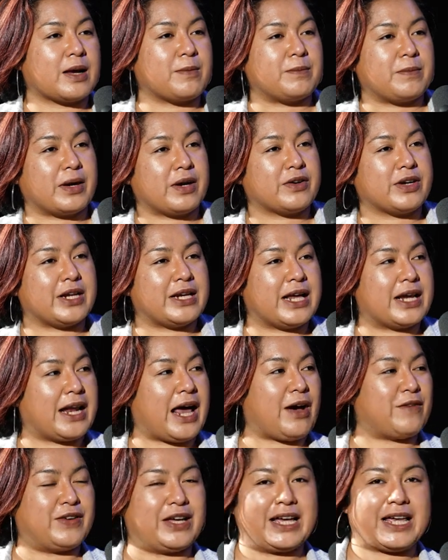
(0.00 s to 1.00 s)
I'm married and
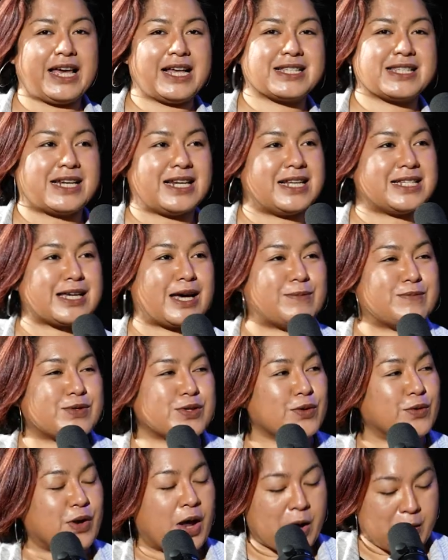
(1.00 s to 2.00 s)
having kids anytime
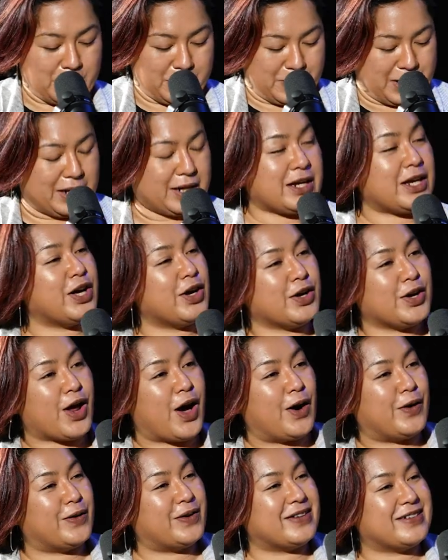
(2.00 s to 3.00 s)
soon, but you
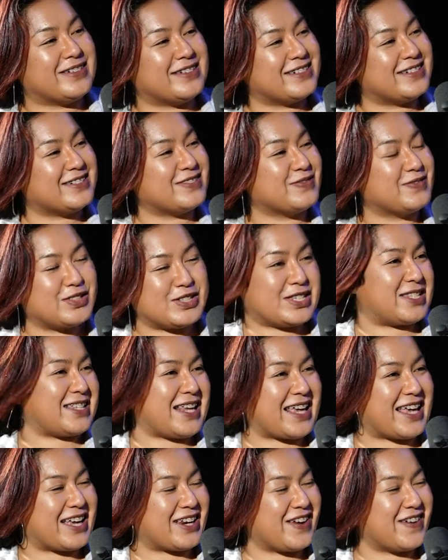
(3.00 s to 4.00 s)
know, just
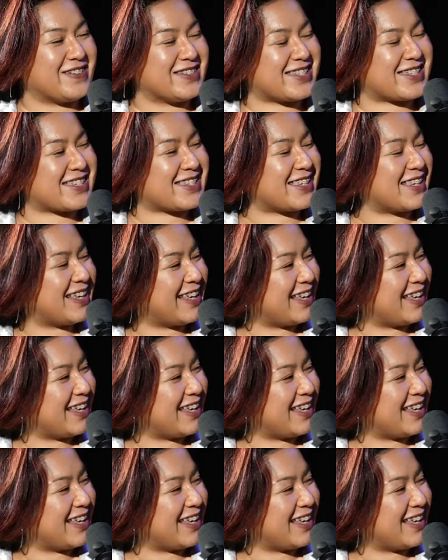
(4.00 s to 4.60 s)
taking notes.